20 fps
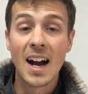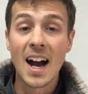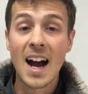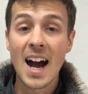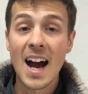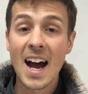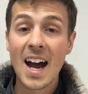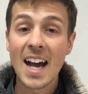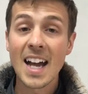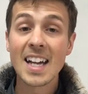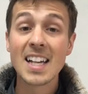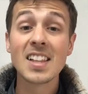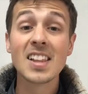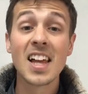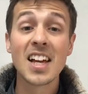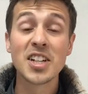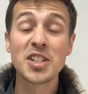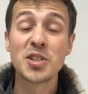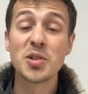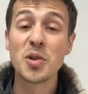I
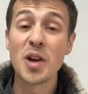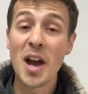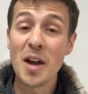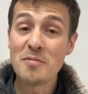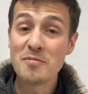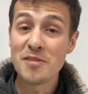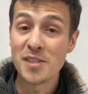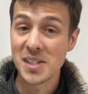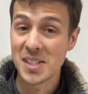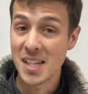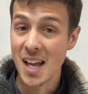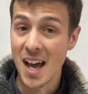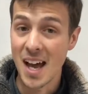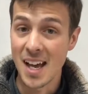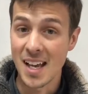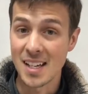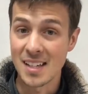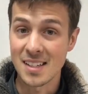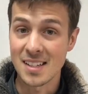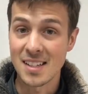like to
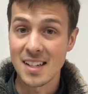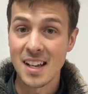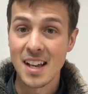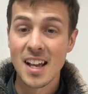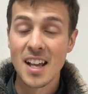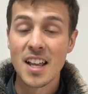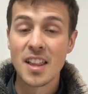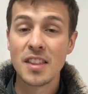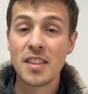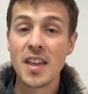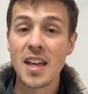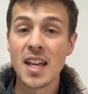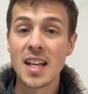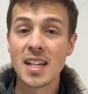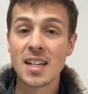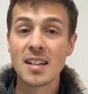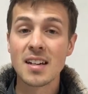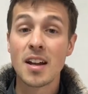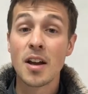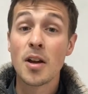emphasize that
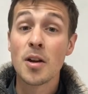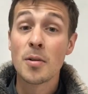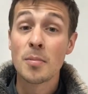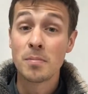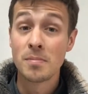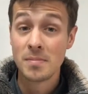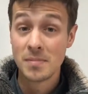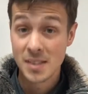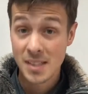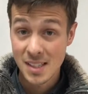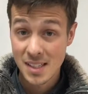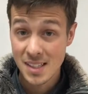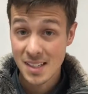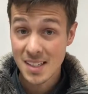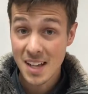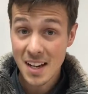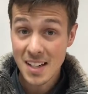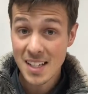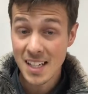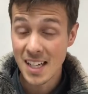
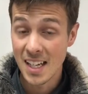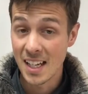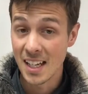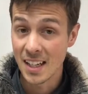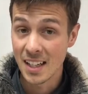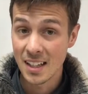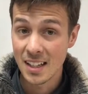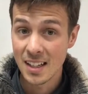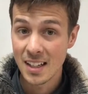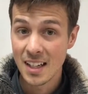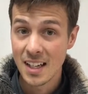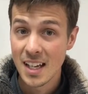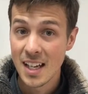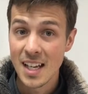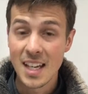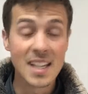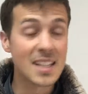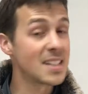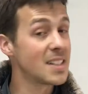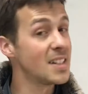studying
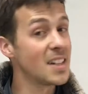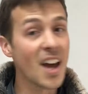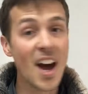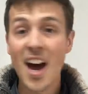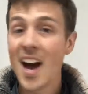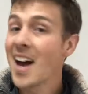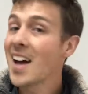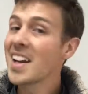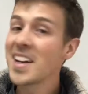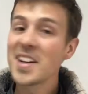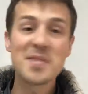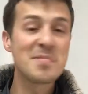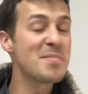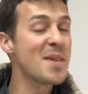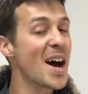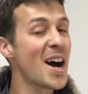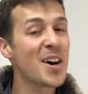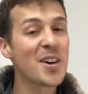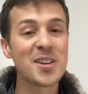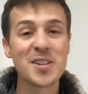is not
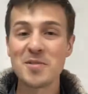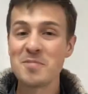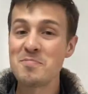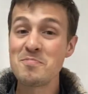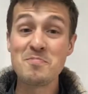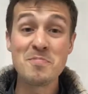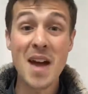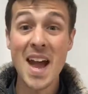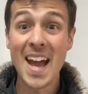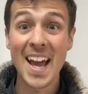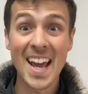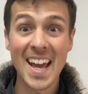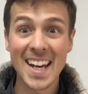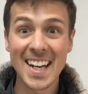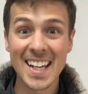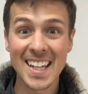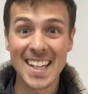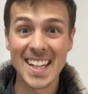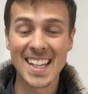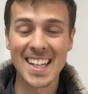about
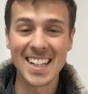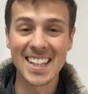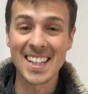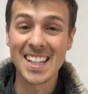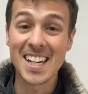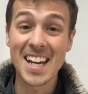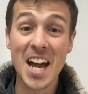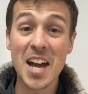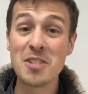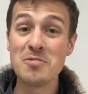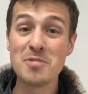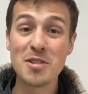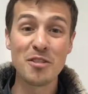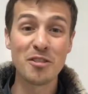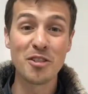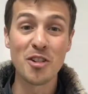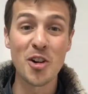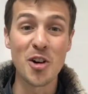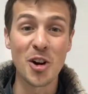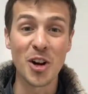panicking the night
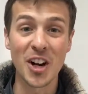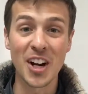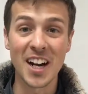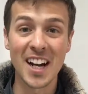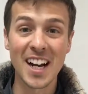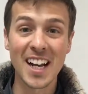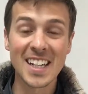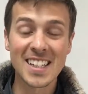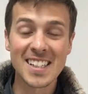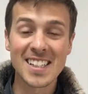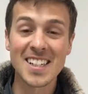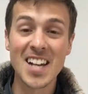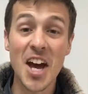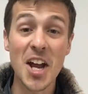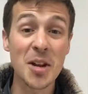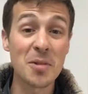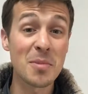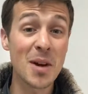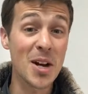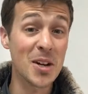before. It's not
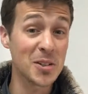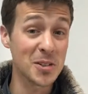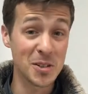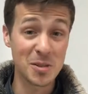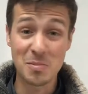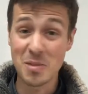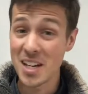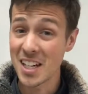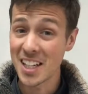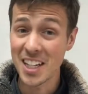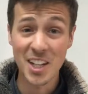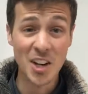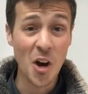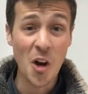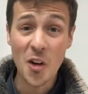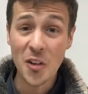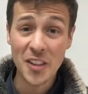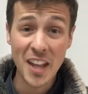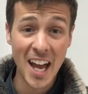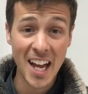about spending an
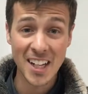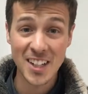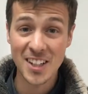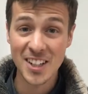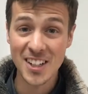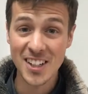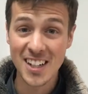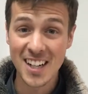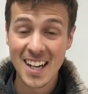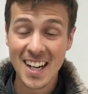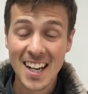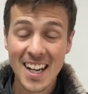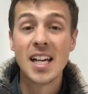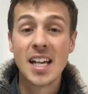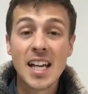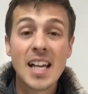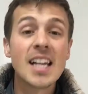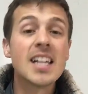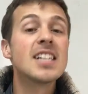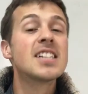all-nighter.
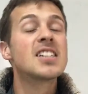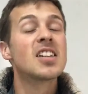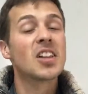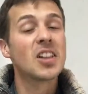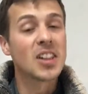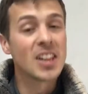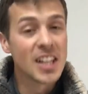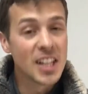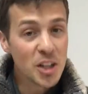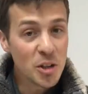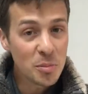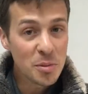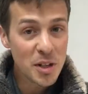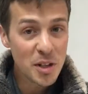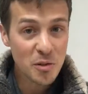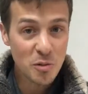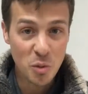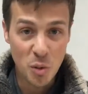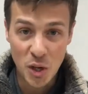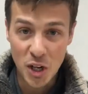It's a little bit
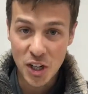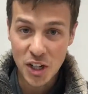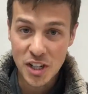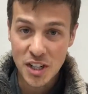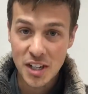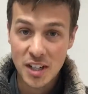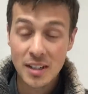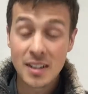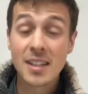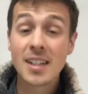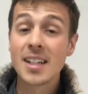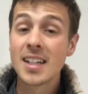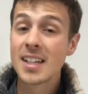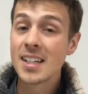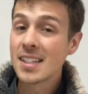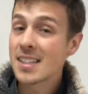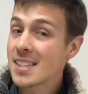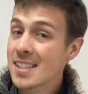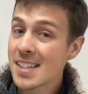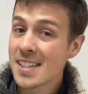of work
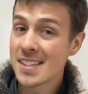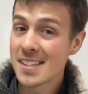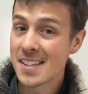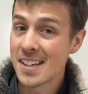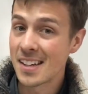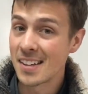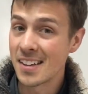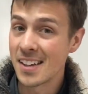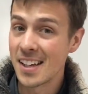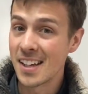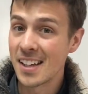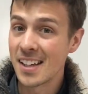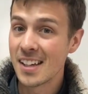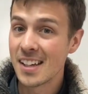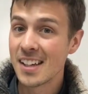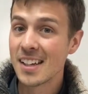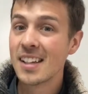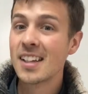consistently